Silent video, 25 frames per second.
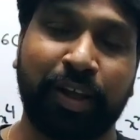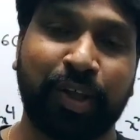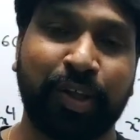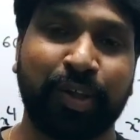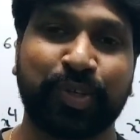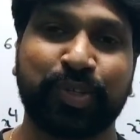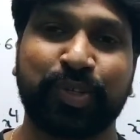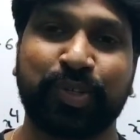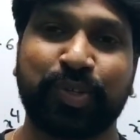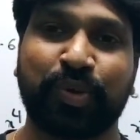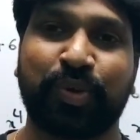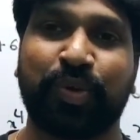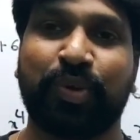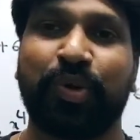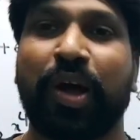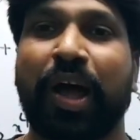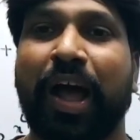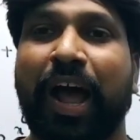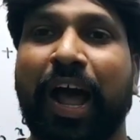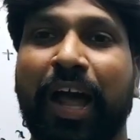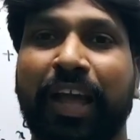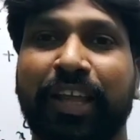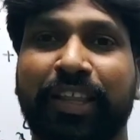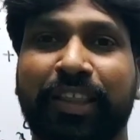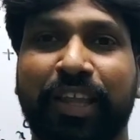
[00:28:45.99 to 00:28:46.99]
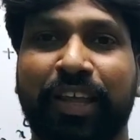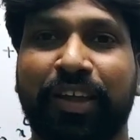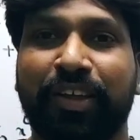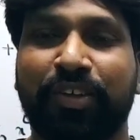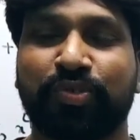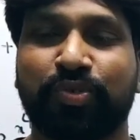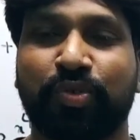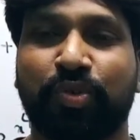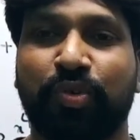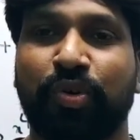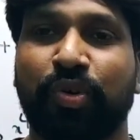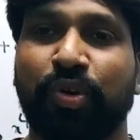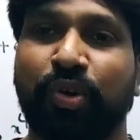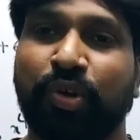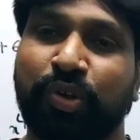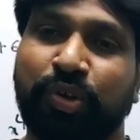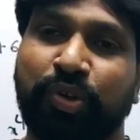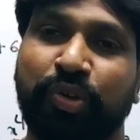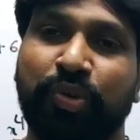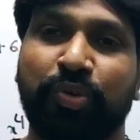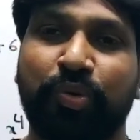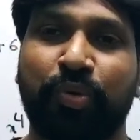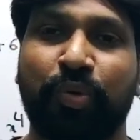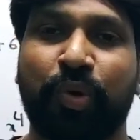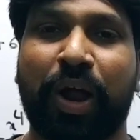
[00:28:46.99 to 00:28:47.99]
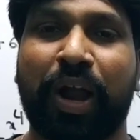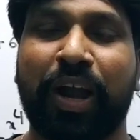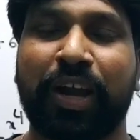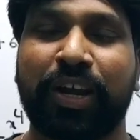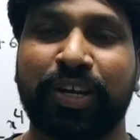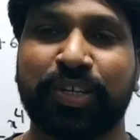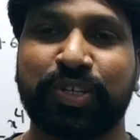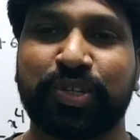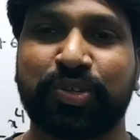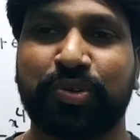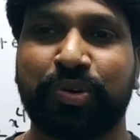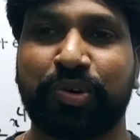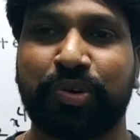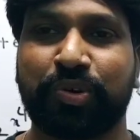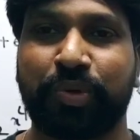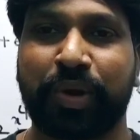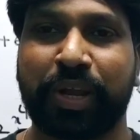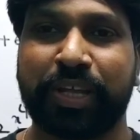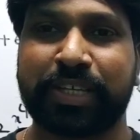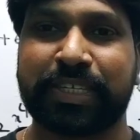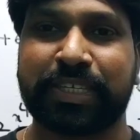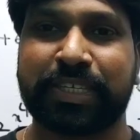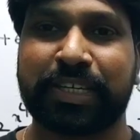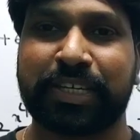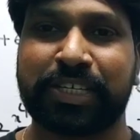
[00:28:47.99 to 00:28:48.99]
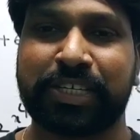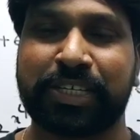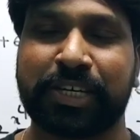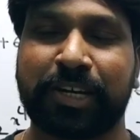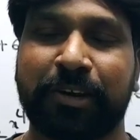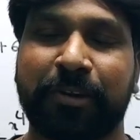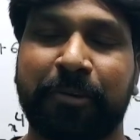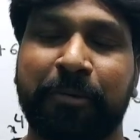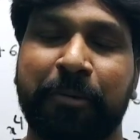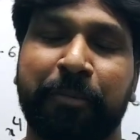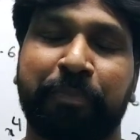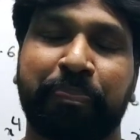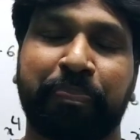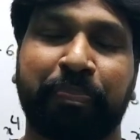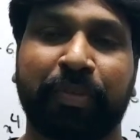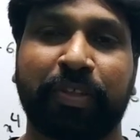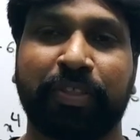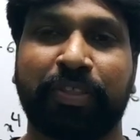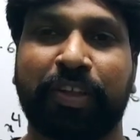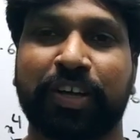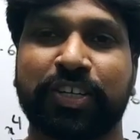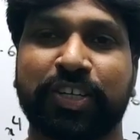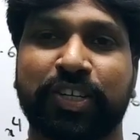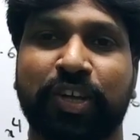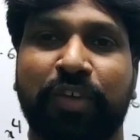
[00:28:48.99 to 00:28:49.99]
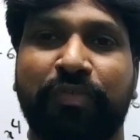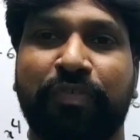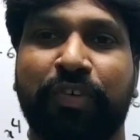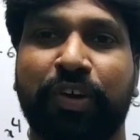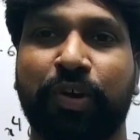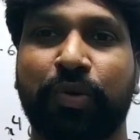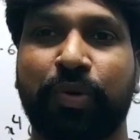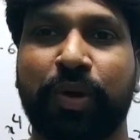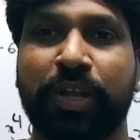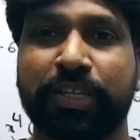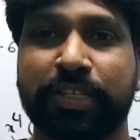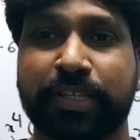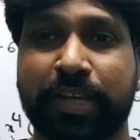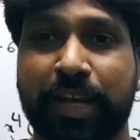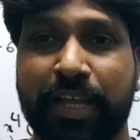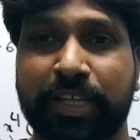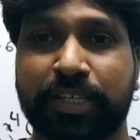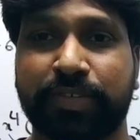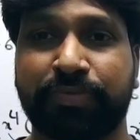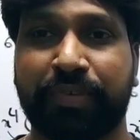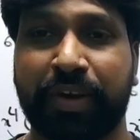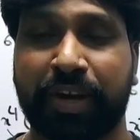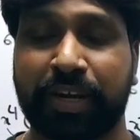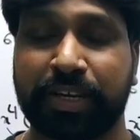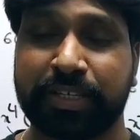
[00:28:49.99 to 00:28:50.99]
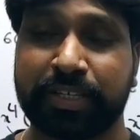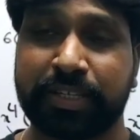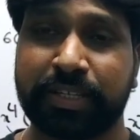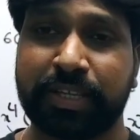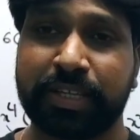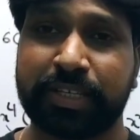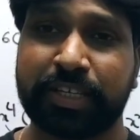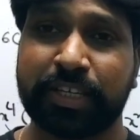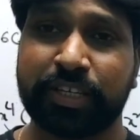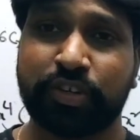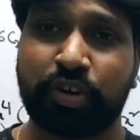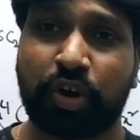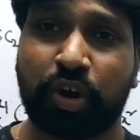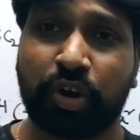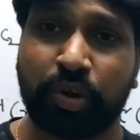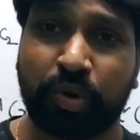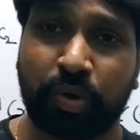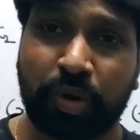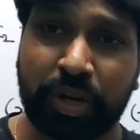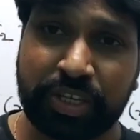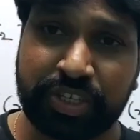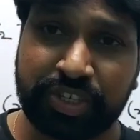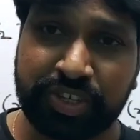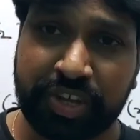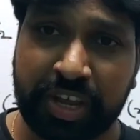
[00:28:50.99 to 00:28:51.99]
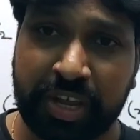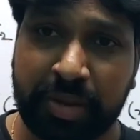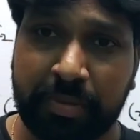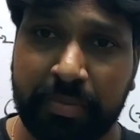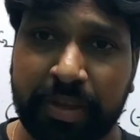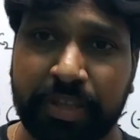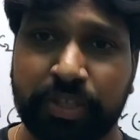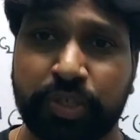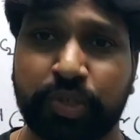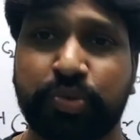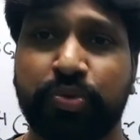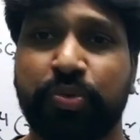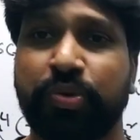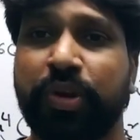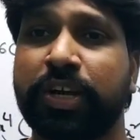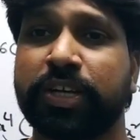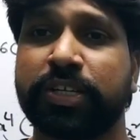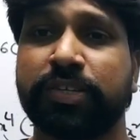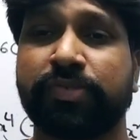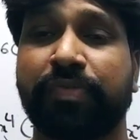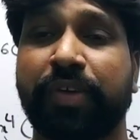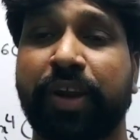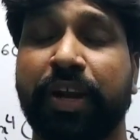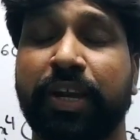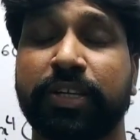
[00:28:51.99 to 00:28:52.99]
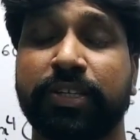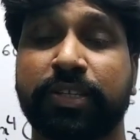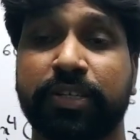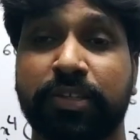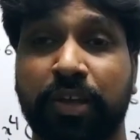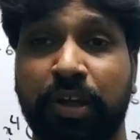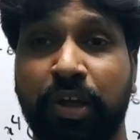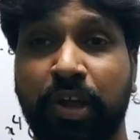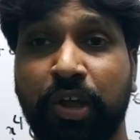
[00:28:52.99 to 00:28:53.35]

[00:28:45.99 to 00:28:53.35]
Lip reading: So I think so you understood today's session. That's all for today's class, friends. This is not only JEE main students, friends.